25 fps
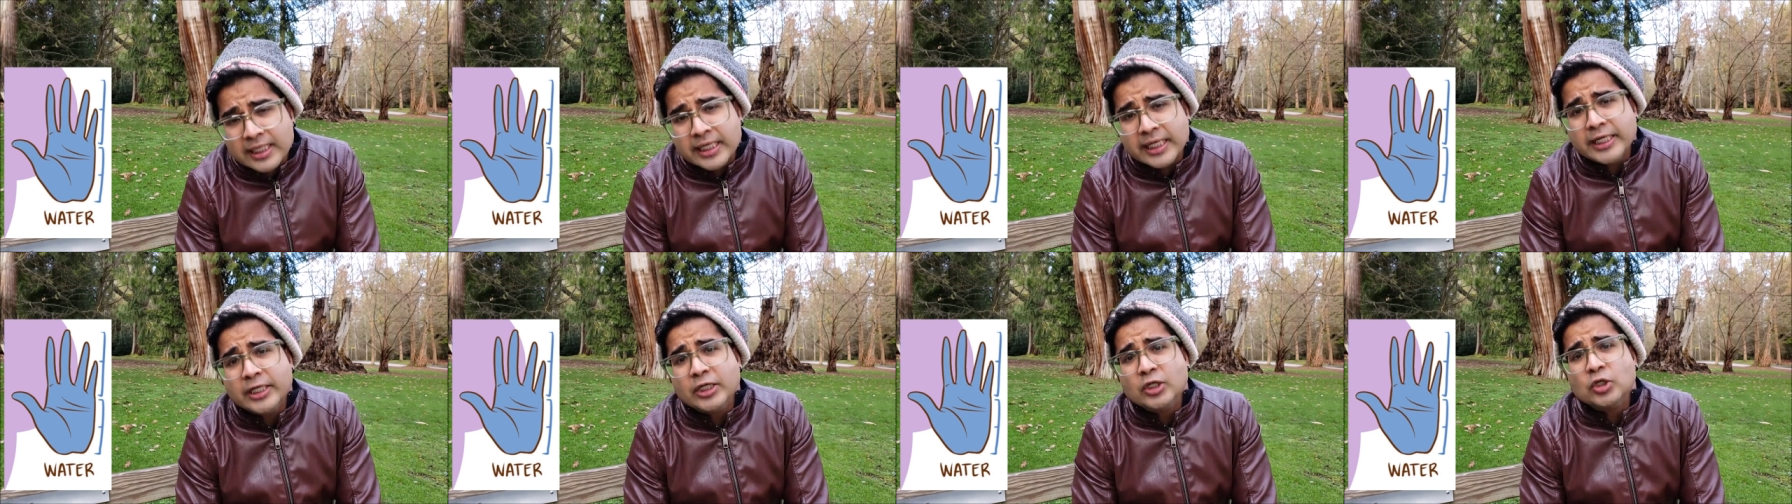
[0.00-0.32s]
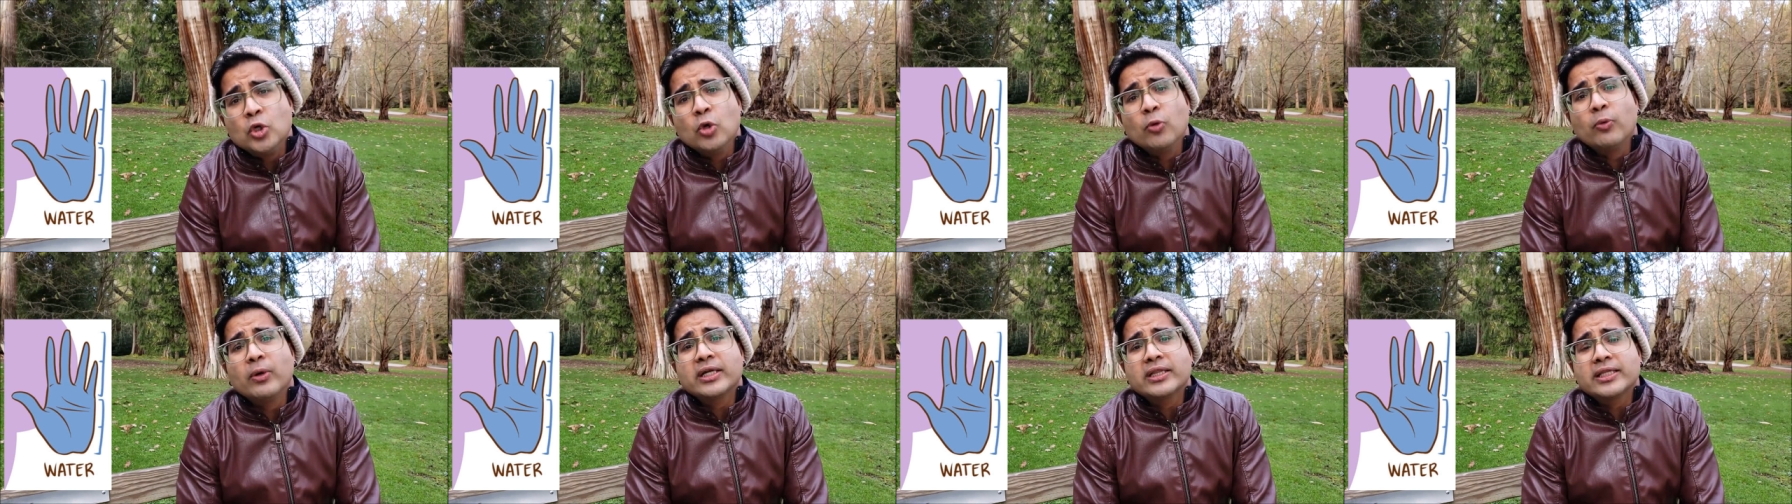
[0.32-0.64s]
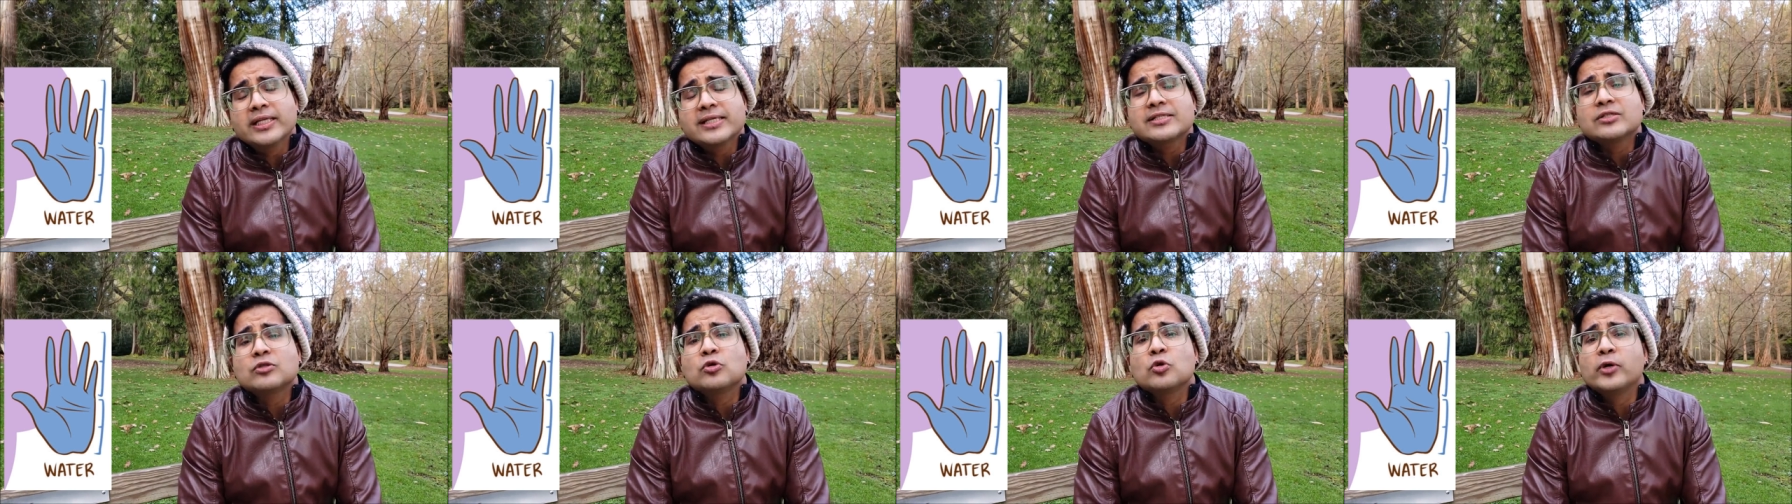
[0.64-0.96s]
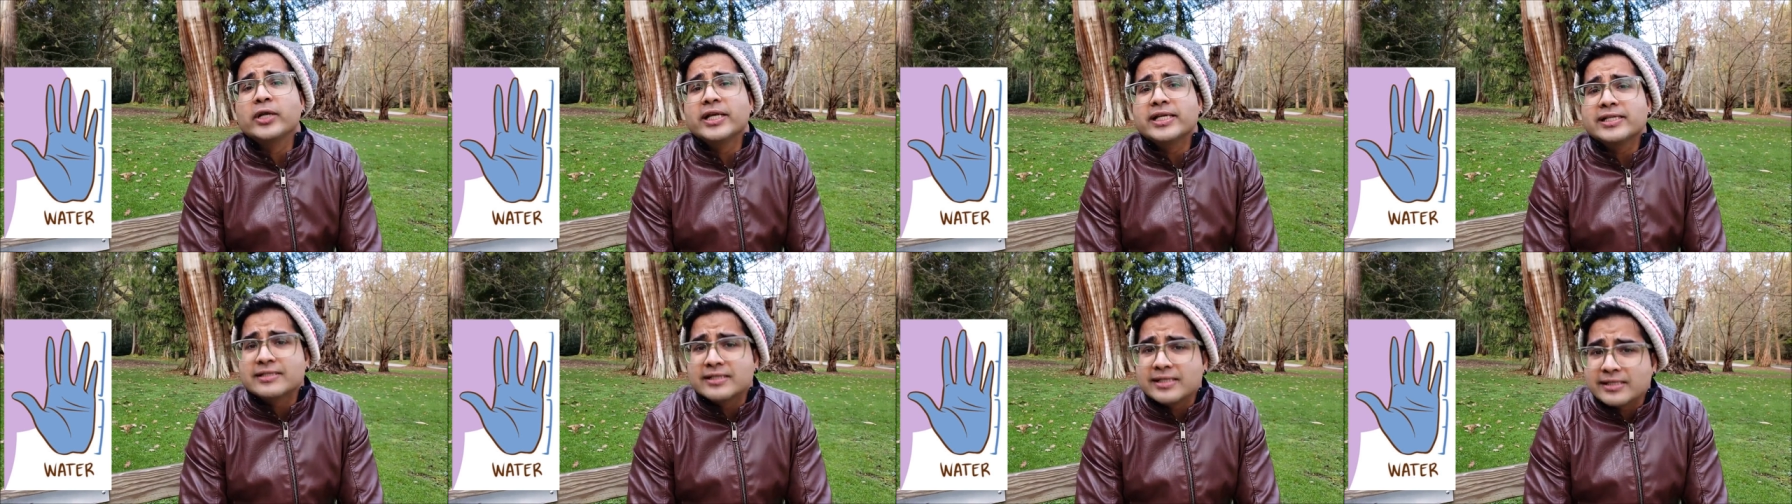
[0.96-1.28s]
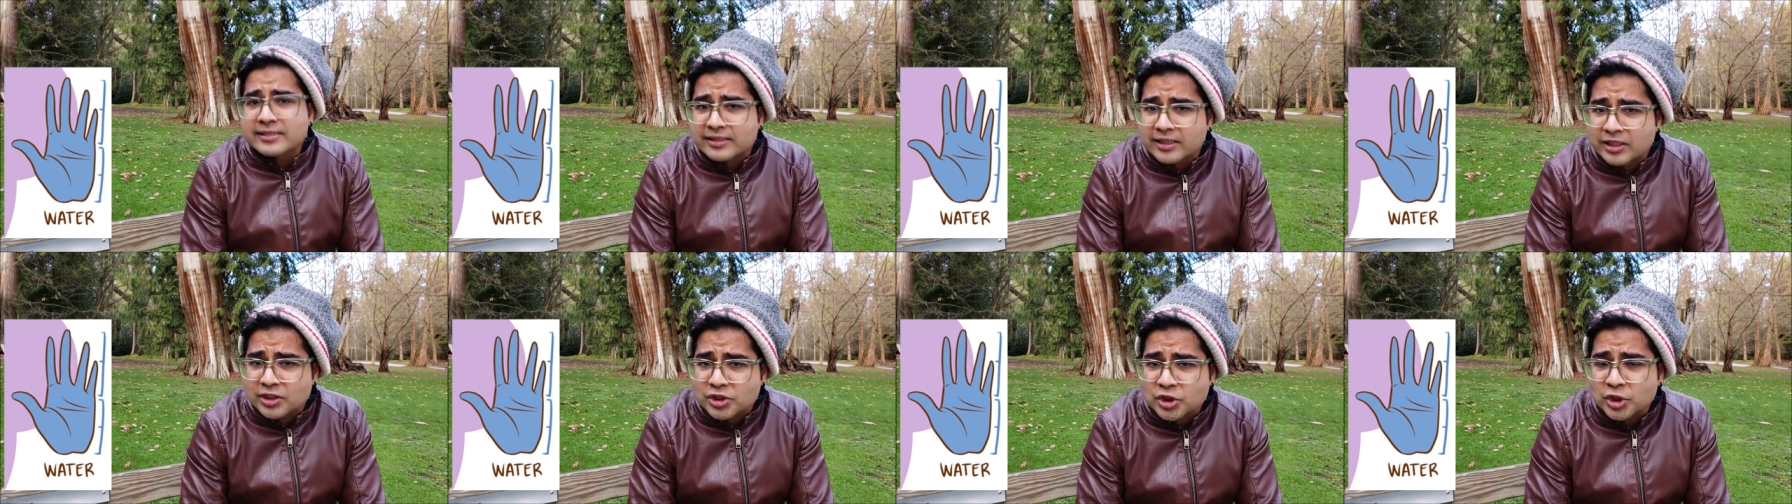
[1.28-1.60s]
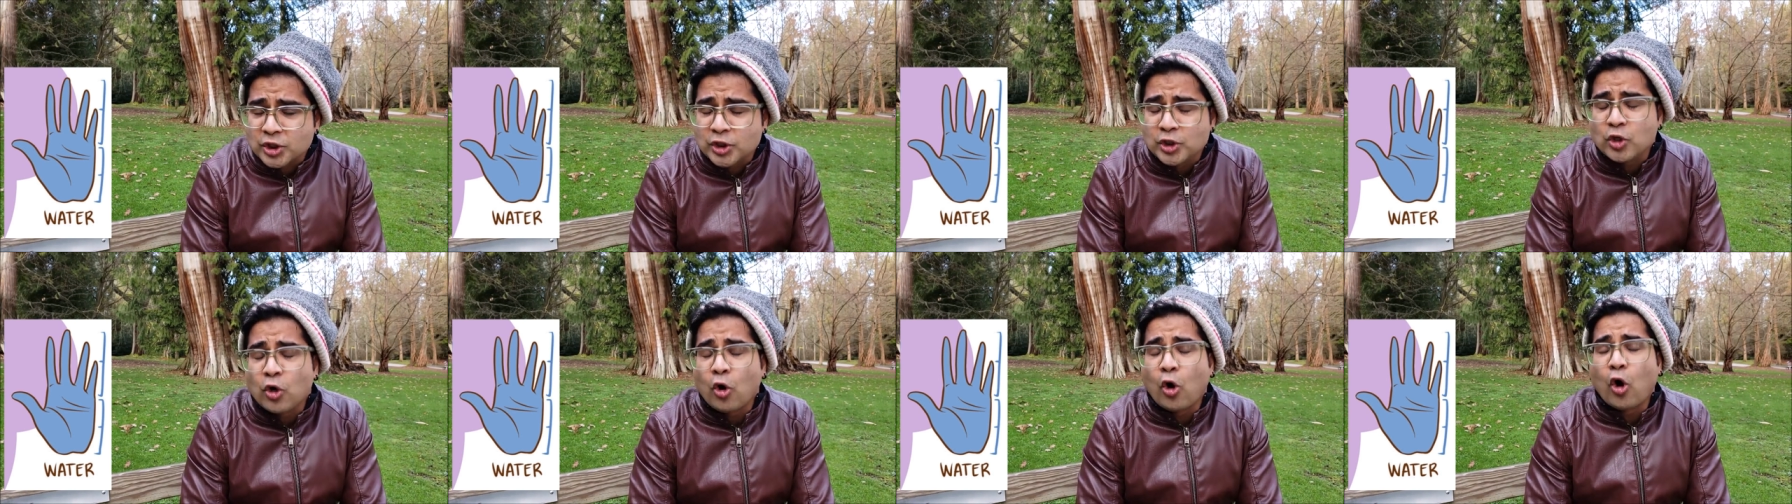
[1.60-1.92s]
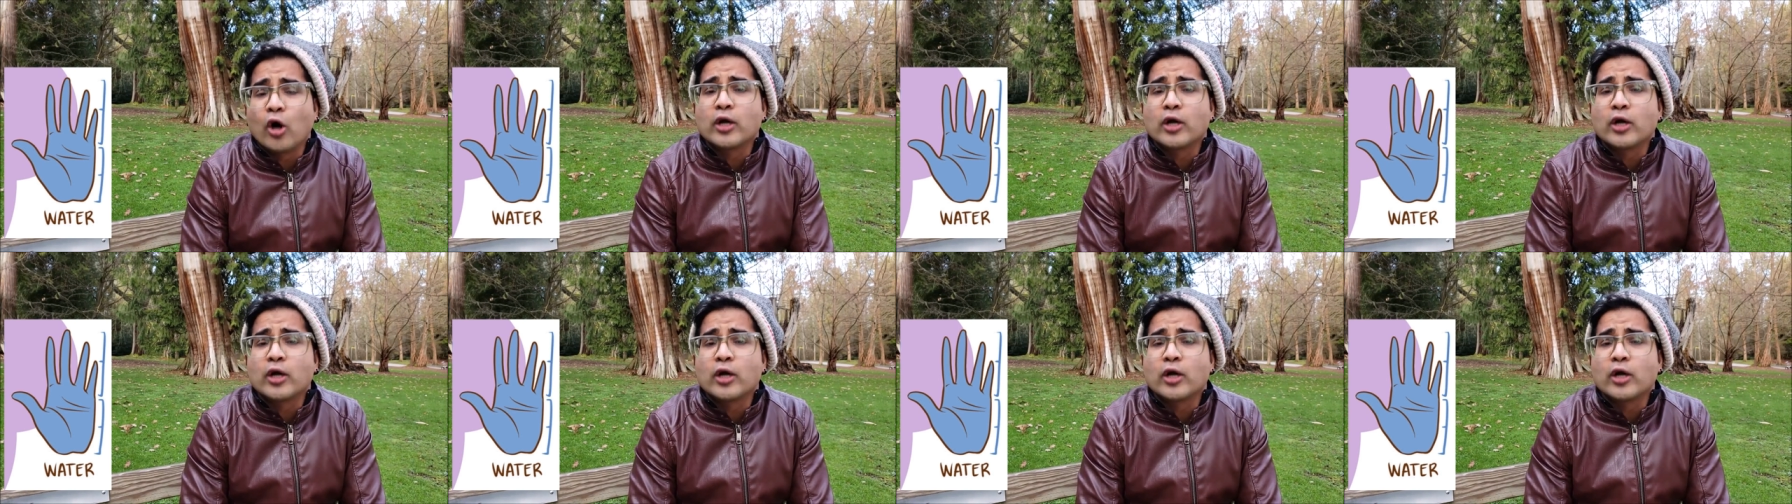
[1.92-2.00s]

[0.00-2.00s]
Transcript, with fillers: into over this today's discussion